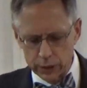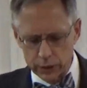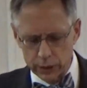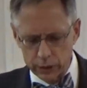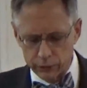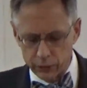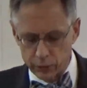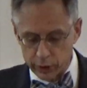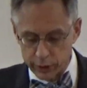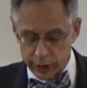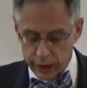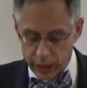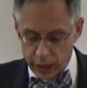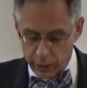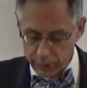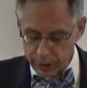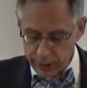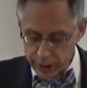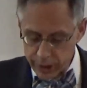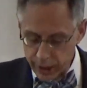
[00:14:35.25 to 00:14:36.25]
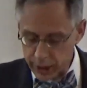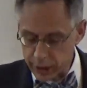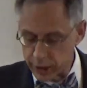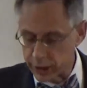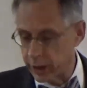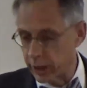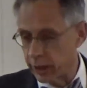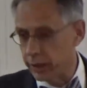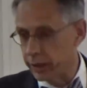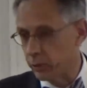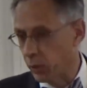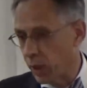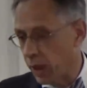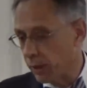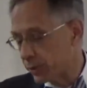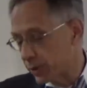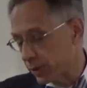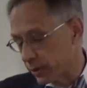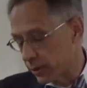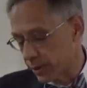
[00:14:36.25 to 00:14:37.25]
If you look that up in the dictionary in
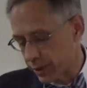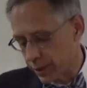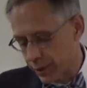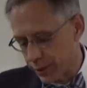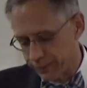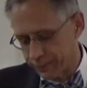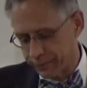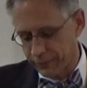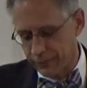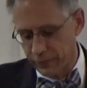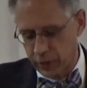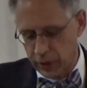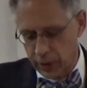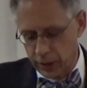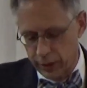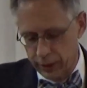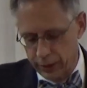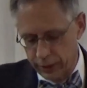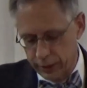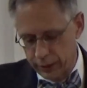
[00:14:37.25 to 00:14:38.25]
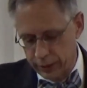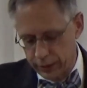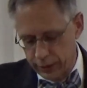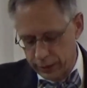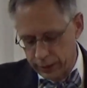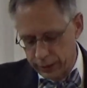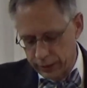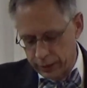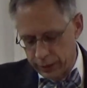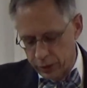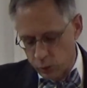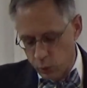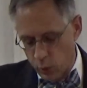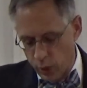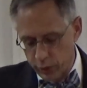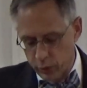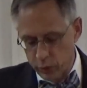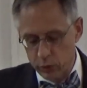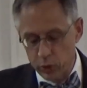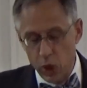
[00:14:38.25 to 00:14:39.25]
Webster's, it's one
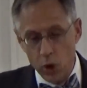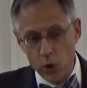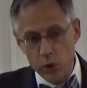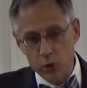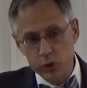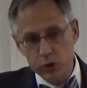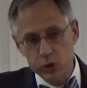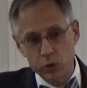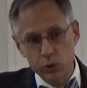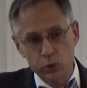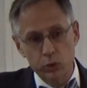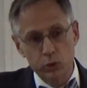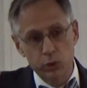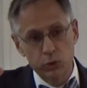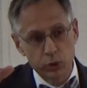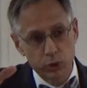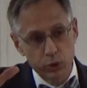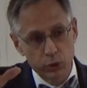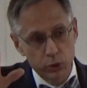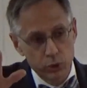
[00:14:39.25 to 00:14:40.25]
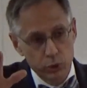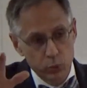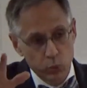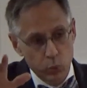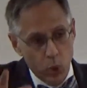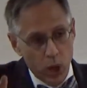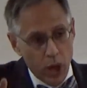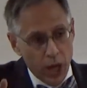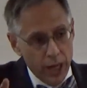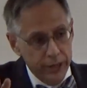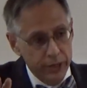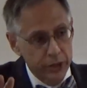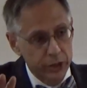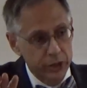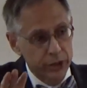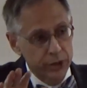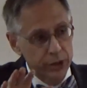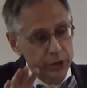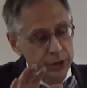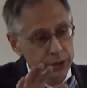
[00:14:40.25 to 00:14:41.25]
who goes to
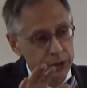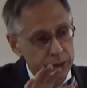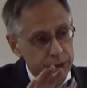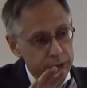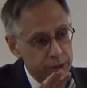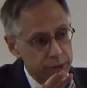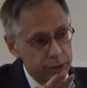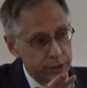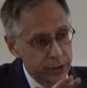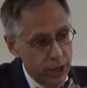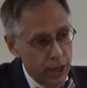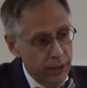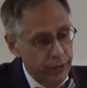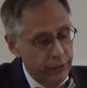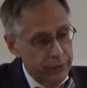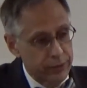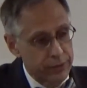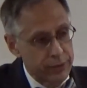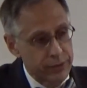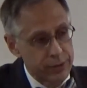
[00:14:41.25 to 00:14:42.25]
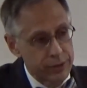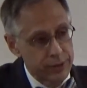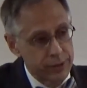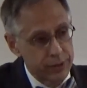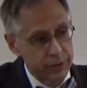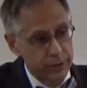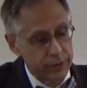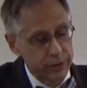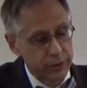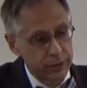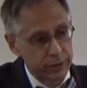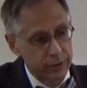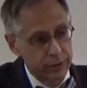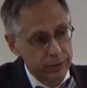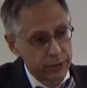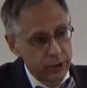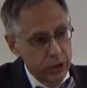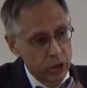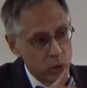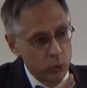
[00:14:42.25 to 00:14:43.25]
watch others,
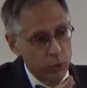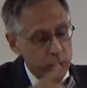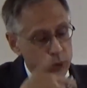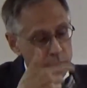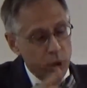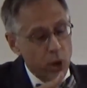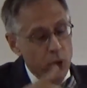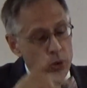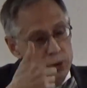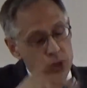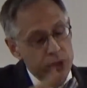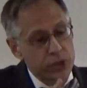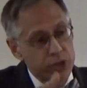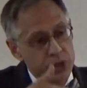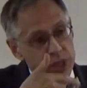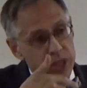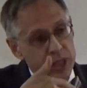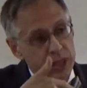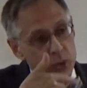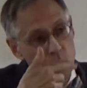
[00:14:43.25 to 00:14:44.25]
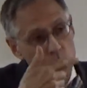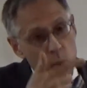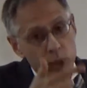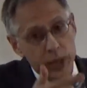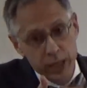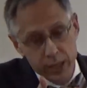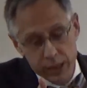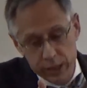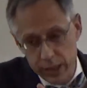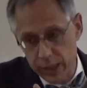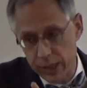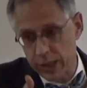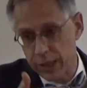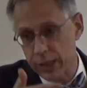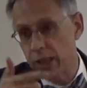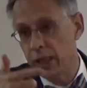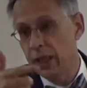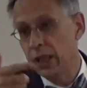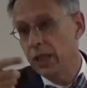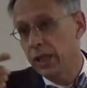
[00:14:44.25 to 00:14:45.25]
one who goes to see the weakness
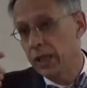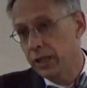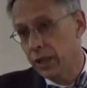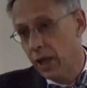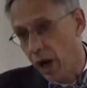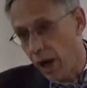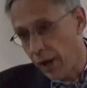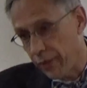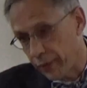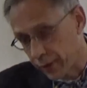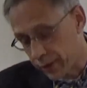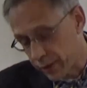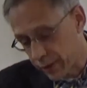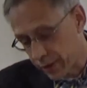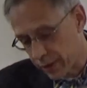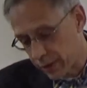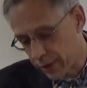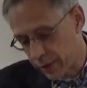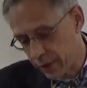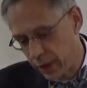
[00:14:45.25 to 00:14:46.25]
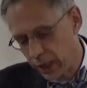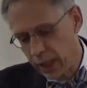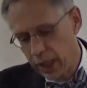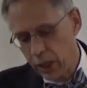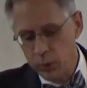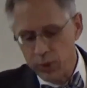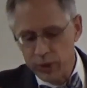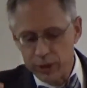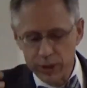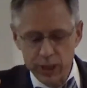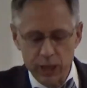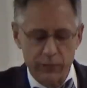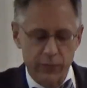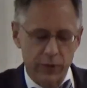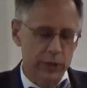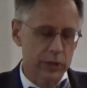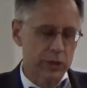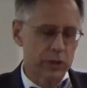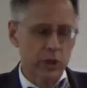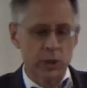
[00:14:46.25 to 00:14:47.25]
in others. And we think of it
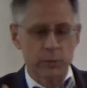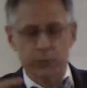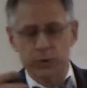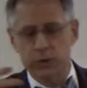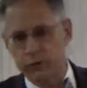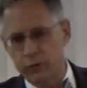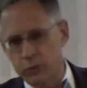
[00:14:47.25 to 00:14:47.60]
in terms of